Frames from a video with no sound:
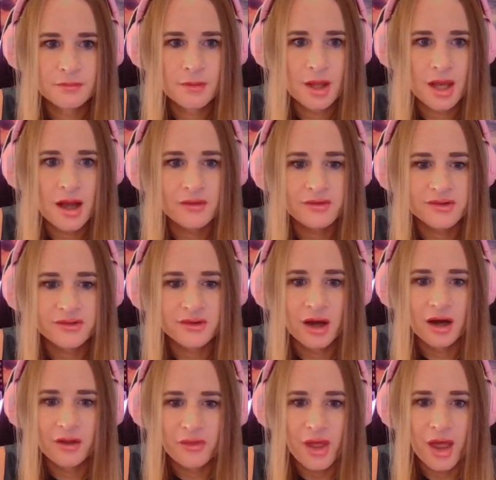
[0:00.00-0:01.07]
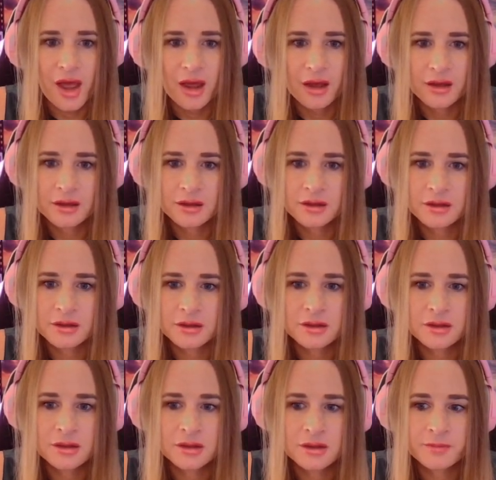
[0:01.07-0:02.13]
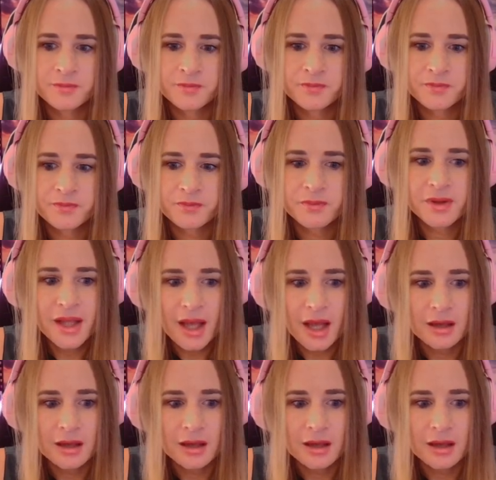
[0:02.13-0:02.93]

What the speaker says: at the start there. But yeah.